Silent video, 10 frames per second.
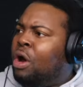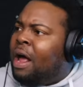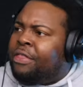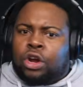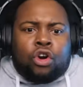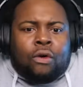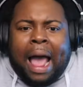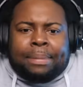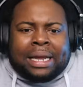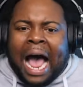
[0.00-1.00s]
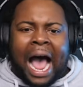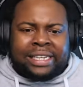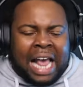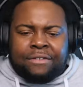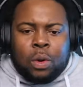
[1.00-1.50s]
other crap guys
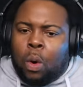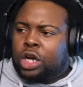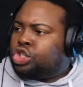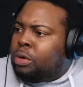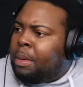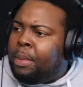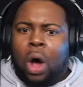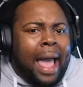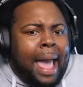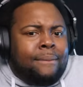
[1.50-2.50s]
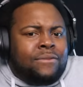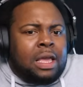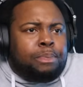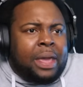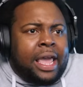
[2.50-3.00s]
haven't won a Super Bowl,
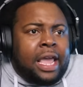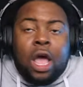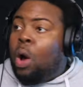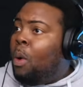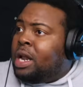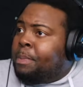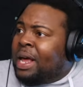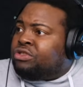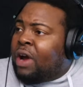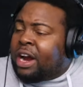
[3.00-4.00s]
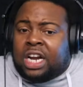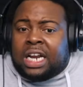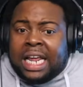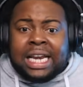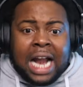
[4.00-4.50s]
MVP, won the best record in the
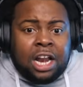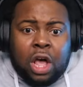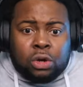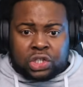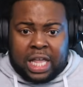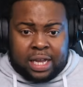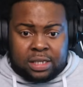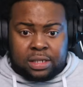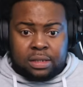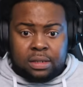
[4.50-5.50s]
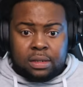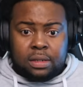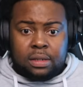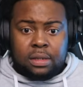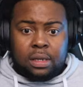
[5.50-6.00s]
league. None of those things.
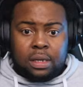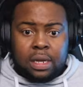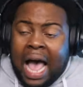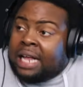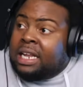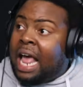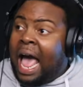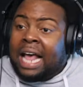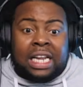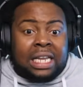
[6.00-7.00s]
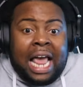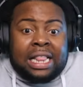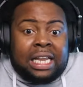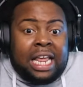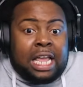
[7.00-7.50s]
Hasn't led
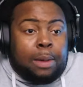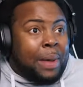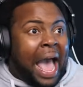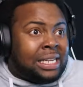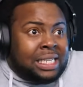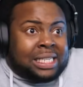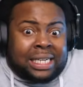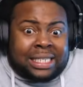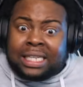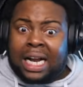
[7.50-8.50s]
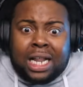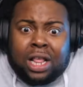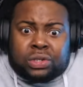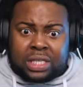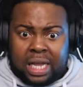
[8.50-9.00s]
the league in passing touchdowns, none of
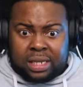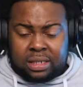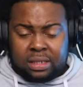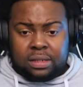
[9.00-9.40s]
those things.